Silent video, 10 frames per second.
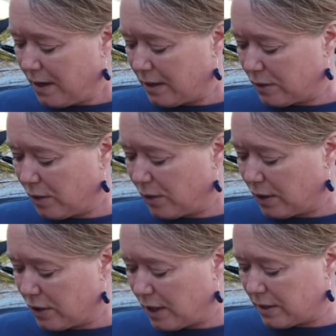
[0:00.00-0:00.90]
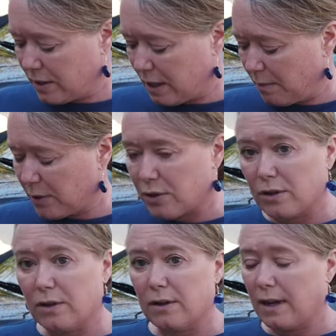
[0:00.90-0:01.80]
Uh, so you can change the
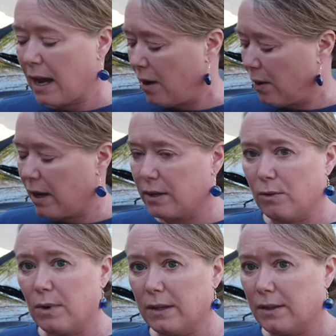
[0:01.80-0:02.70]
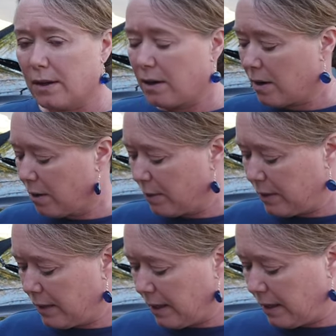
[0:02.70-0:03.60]
temperature, how hot you want the car
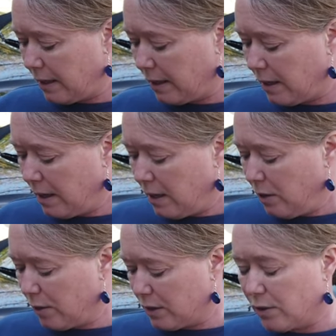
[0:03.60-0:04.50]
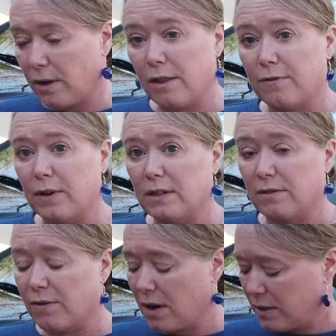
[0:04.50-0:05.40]
when you get in. You can turn on the front
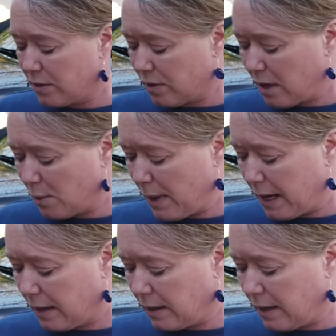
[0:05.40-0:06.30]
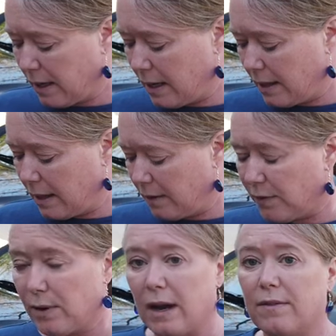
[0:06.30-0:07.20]
defroster automatically. And then
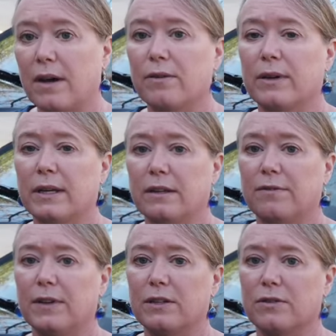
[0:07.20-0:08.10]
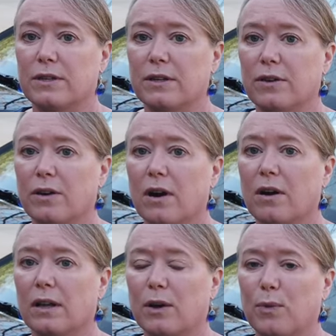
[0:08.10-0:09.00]
if you have other heated features in your
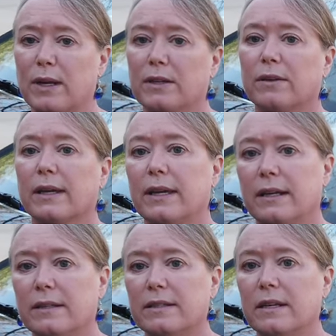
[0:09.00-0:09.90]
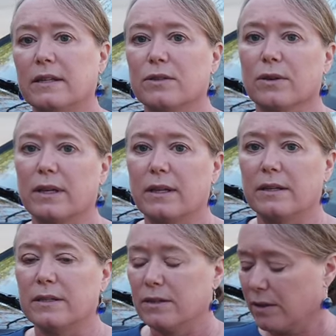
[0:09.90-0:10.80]
car like we do, like heated seats or a
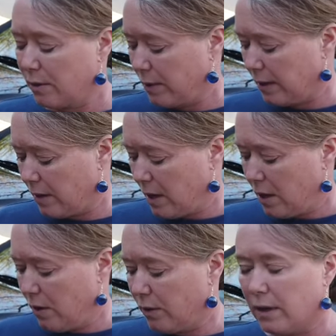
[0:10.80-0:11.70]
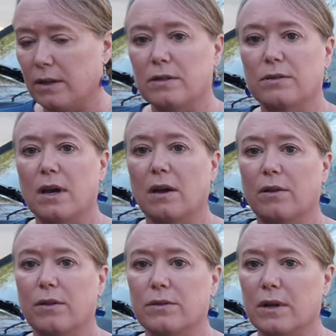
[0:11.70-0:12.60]
heated steering wheel, you can also
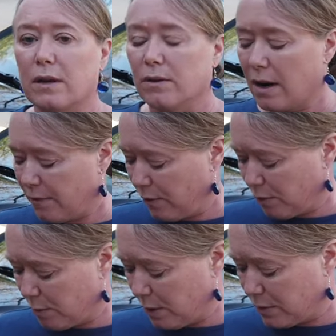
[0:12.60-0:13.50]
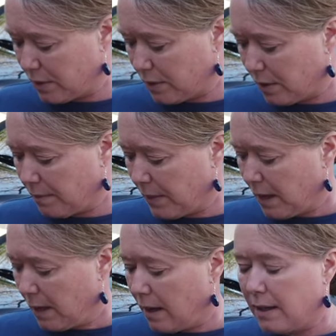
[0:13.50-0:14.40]
toggle those on or off with a remote start.
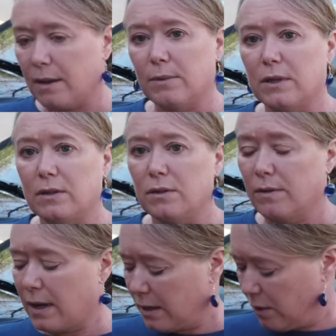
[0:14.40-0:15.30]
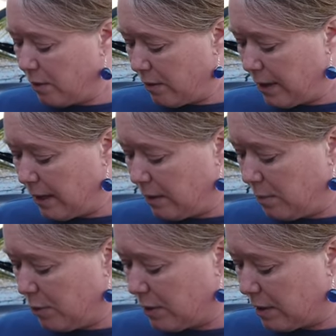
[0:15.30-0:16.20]
And then when you do that, you go ahead and
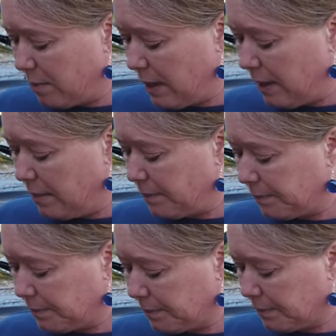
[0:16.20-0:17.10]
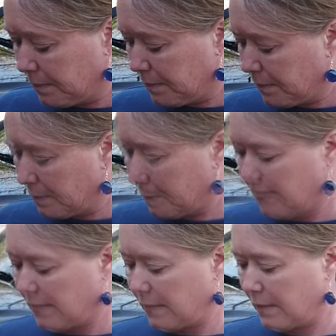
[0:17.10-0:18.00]
you push submit.
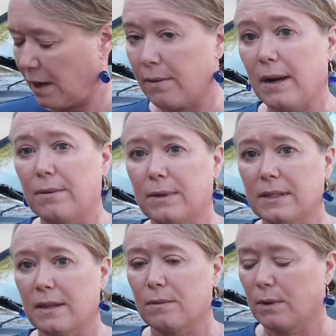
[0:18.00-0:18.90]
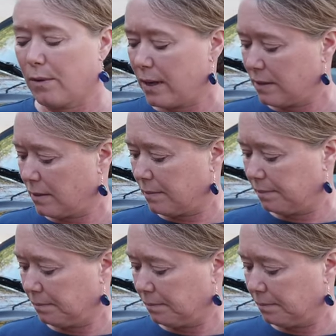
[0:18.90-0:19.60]
All right, we sent the request.